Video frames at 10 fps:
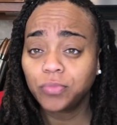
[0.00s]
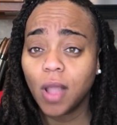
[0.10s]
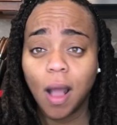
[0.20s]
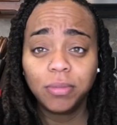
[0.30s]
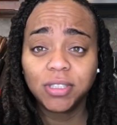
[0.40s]

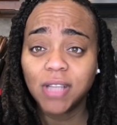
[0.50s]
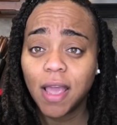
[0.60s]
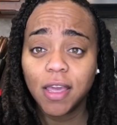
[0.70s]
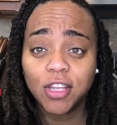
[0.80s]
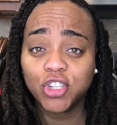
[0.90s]
I'm just
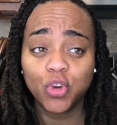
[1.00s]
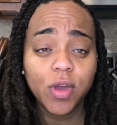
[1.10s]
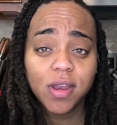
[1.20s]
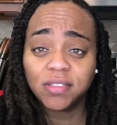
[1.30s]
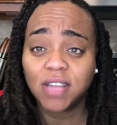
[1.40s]
like
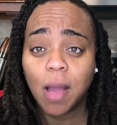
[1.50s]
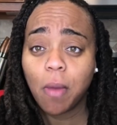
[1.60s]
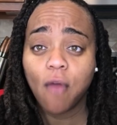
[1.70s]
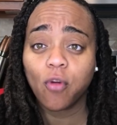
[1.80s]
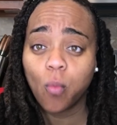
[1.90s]
enjoying this time
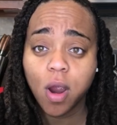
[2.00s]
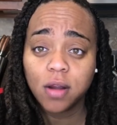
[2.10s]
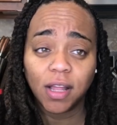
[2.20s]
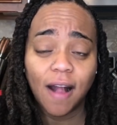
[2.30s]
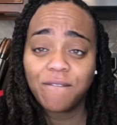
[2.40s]
off from work.
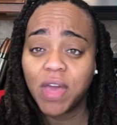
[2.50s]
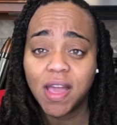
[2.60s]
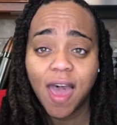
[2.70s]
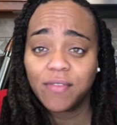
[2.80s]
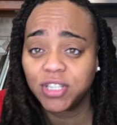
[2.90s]
Like, I fake
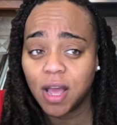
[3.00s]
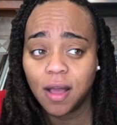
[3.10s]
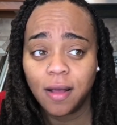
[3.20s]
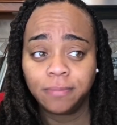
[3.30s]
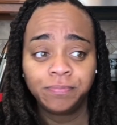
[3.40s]
have a
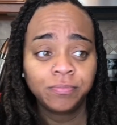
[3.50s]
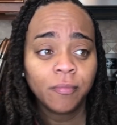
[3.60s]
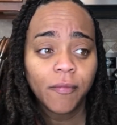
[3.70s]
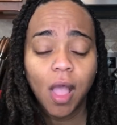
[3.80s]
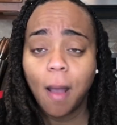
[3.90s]
job.
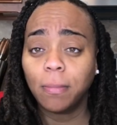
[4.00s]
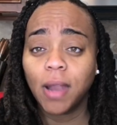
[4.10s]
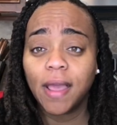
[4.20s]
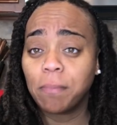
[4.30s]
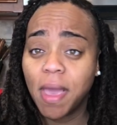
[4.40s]
I'm
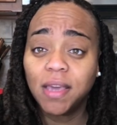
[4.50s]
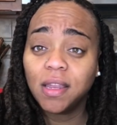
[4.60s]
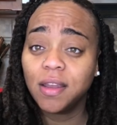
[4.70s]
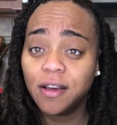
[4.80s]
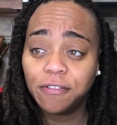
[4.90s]
like making
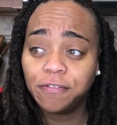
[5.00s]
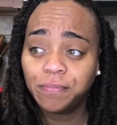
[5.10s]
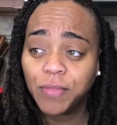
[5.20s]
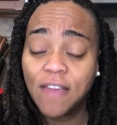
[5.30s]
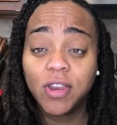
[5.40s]
enough,
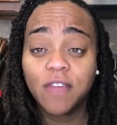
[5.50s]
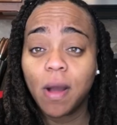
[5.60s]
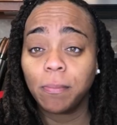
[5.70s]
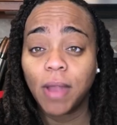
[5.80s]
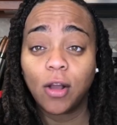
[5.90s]
even
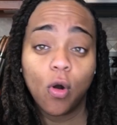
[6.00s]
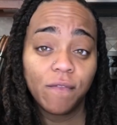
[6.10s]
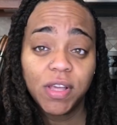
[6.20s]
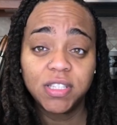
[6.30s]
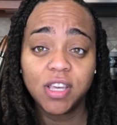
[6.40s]
I'm like on
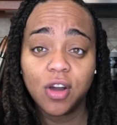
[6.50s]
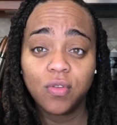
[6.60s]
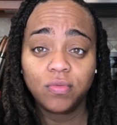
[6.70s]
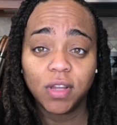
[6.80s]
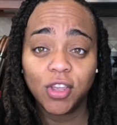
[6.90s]

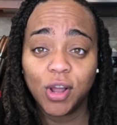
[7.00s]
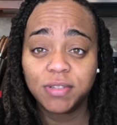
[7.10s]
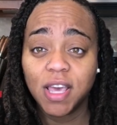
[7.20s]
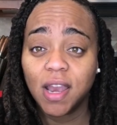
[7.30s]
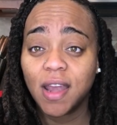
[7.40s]
BTO, you know what I'm
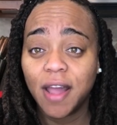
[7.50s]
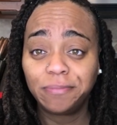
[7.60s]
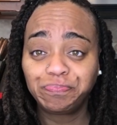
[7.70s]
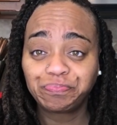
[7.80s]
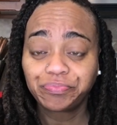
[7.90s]
saying, and not
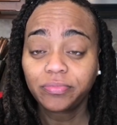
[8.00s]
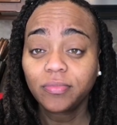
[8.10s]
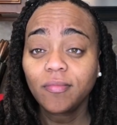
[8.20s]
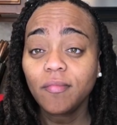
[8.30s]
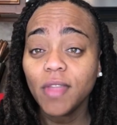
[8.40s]

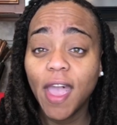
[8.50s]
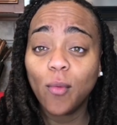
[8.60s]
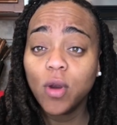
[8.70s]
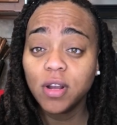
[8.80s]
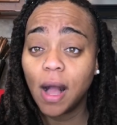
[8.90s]
at
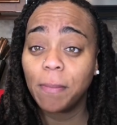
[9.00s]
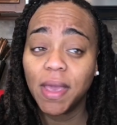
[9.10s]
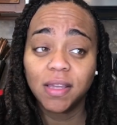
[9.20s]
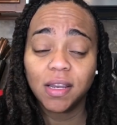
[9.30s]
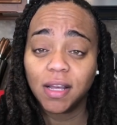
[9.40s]
work, I'm
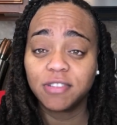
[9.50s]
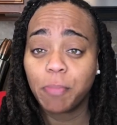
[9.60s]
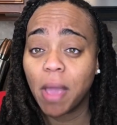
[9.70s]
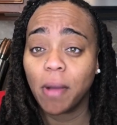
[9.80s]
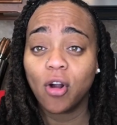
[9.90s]
making enough to
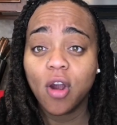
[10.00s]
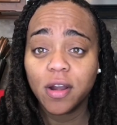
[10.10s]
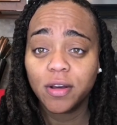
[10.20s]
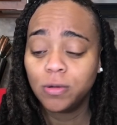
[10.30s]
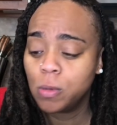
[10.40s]
pay my car
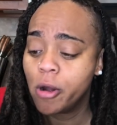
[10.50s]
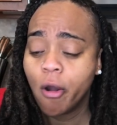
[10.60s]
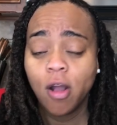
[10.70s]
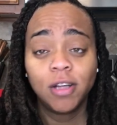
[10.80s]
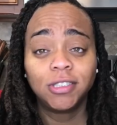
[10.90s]
note.
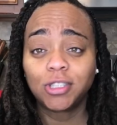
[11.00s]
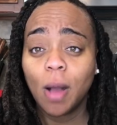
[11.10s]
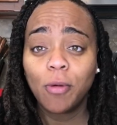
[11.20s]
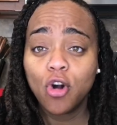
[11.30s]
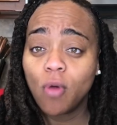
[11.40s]
So
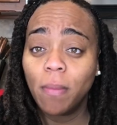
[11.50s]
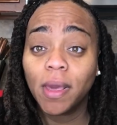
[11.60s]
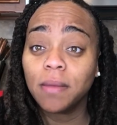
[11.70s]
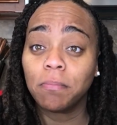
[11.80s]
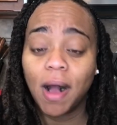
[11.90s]
I'm cool. I'm
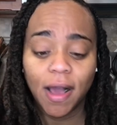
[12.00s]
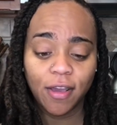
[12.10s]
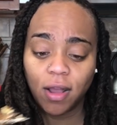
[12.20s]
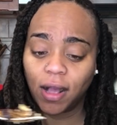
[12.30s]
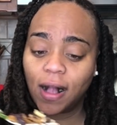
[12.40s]
getting by,
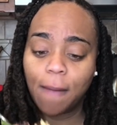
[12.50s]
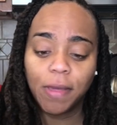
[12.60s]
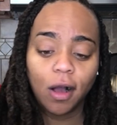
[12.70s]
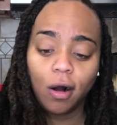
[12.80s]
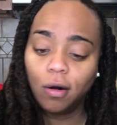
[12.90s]
y'all. Like, I got me
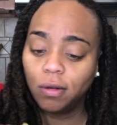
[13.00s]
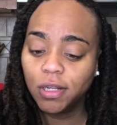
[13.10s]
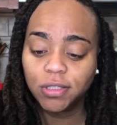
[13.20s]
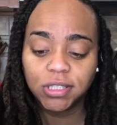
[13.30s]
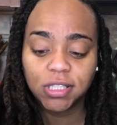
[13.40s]
a whole
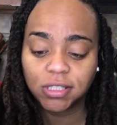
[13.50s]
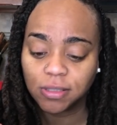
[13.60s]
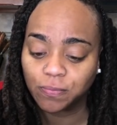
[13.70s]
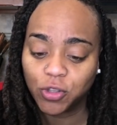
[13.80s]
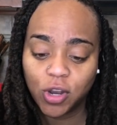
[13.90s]
little
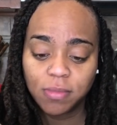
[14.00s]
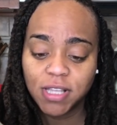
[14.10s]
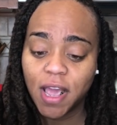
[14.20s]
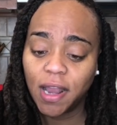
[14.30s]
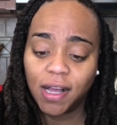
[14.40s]
system. You know what I'm
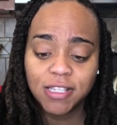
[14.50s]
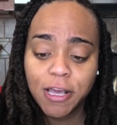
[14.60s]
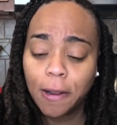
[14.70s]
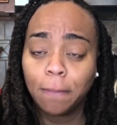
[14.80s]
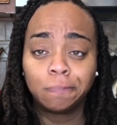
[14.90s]
saying? Like I
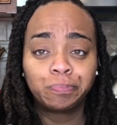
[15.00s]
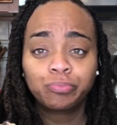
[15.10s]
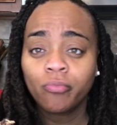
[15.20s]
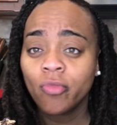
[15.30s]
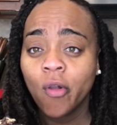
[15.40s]
said, I'm
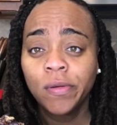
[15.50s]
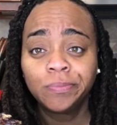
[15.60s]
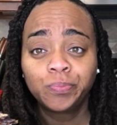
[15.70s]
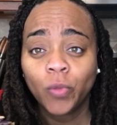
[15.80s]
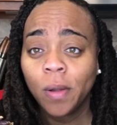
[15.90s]

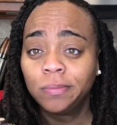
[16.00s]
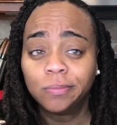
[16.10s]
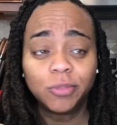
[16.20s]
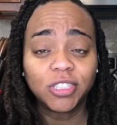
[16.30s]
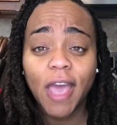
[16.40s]

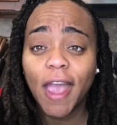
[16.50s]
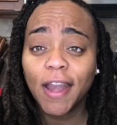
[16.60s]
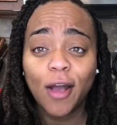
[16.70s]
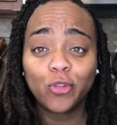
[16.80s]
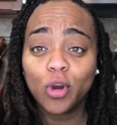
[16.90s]
just hanging
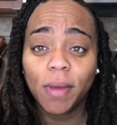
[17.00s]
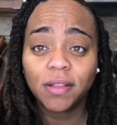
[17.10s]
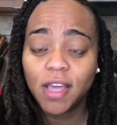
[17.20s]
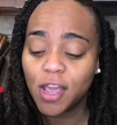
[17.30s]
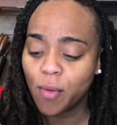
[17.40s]
out doing my
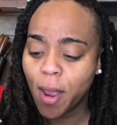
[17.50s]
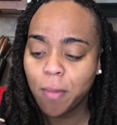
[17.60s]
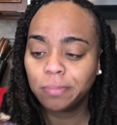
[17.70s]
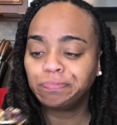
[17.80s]
thing, right?